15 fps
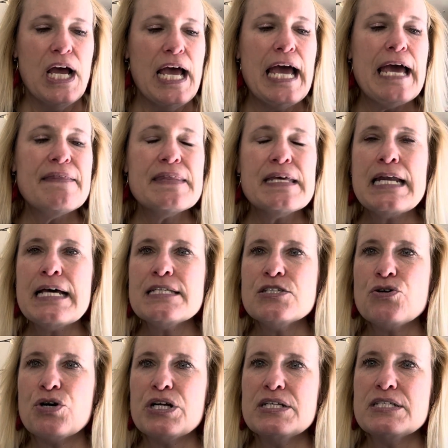And then I
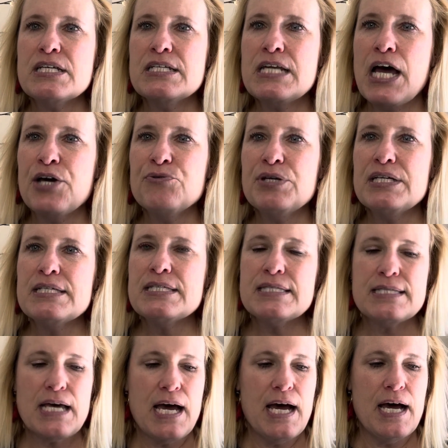started to notice
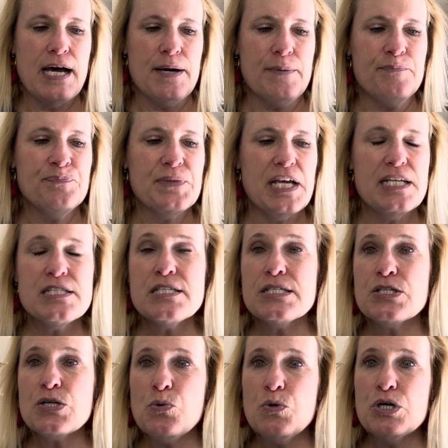in
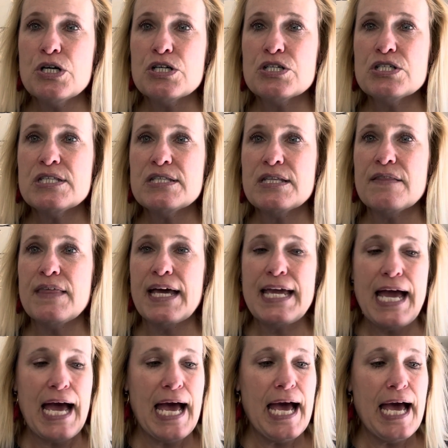stores that they
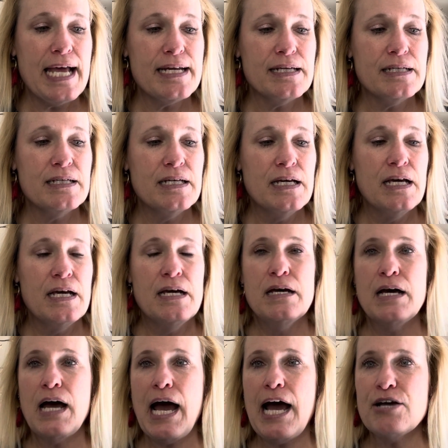had
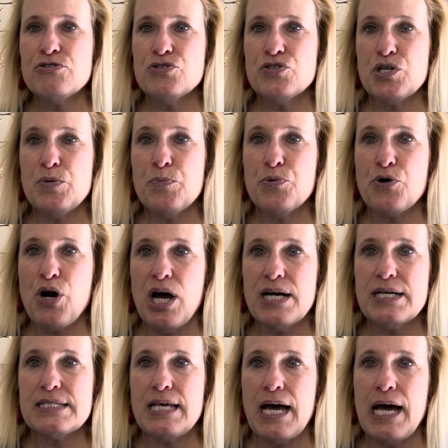hydrogen
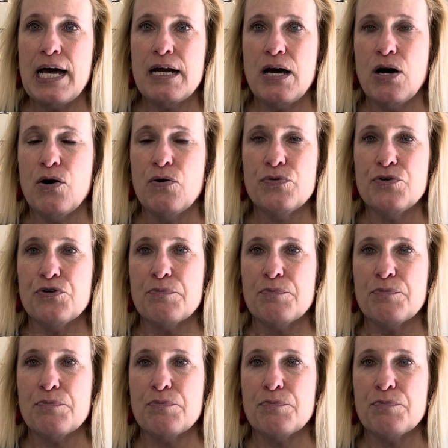peroxide on their